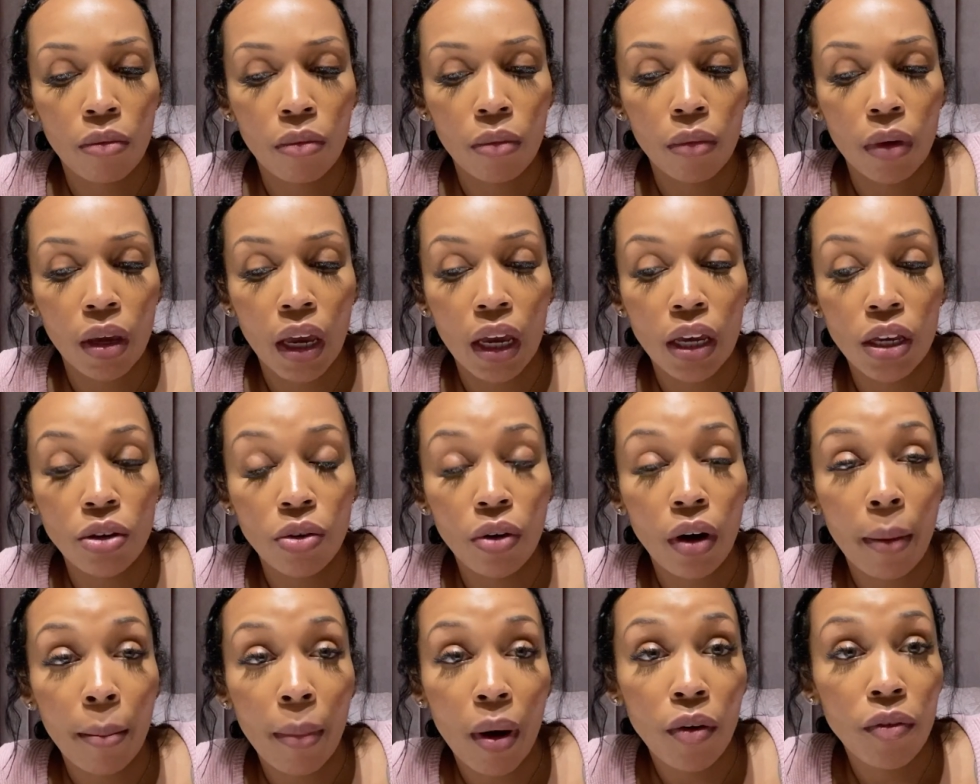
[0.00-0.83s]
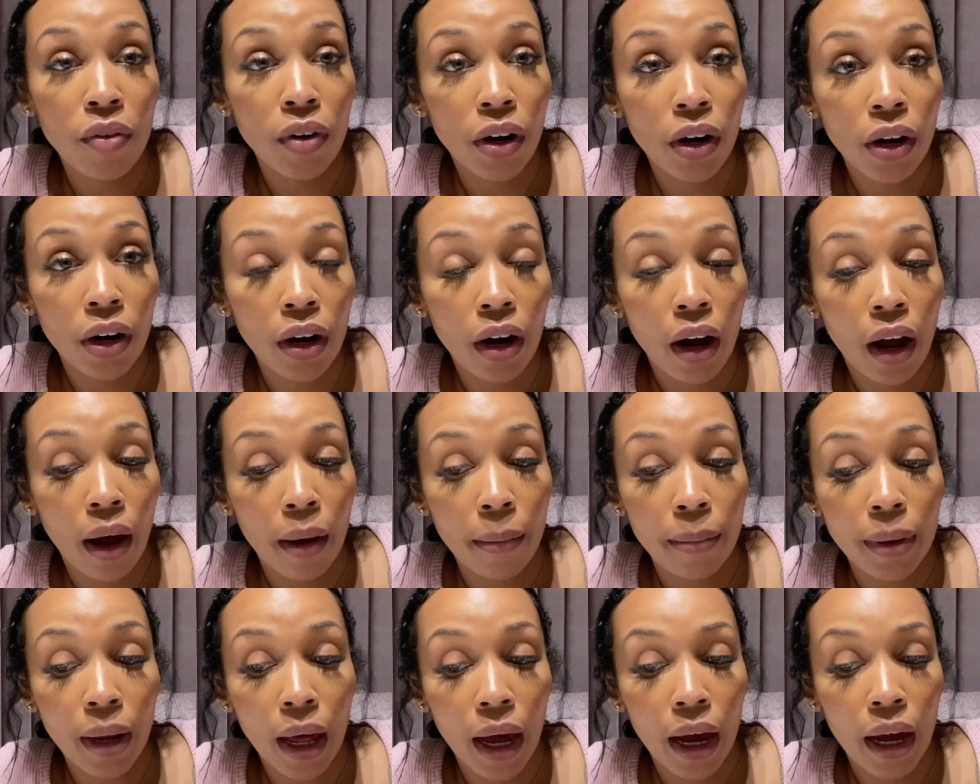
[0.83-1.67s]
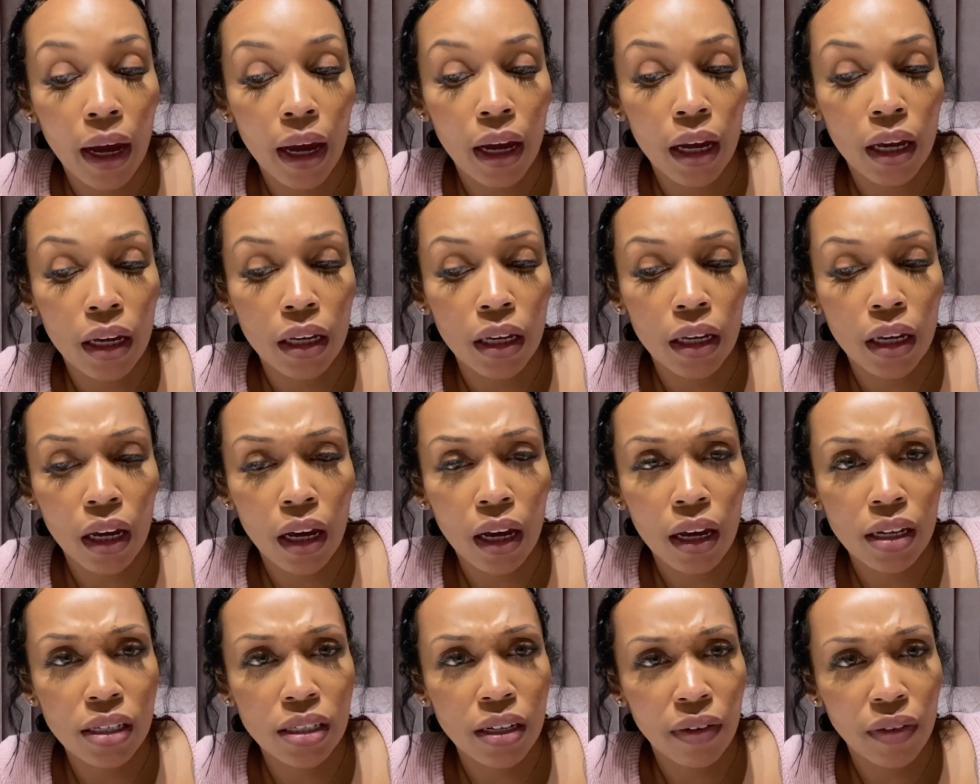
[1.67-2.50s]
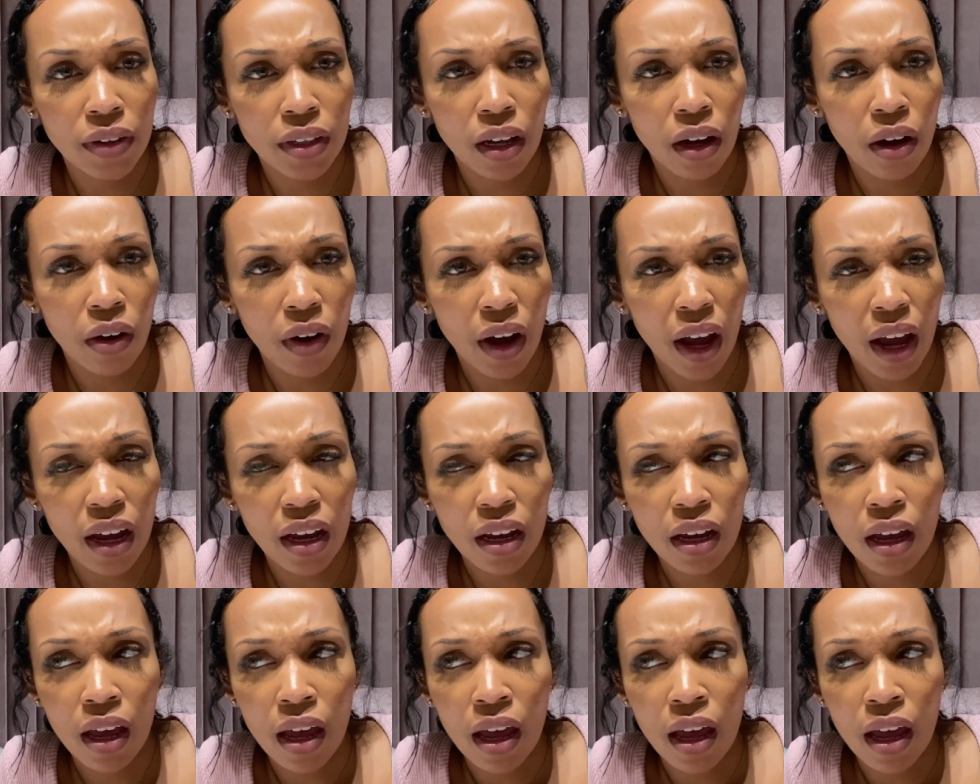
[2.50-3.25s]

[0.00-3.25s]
can you come over? I'm like, yeah, is everything okay?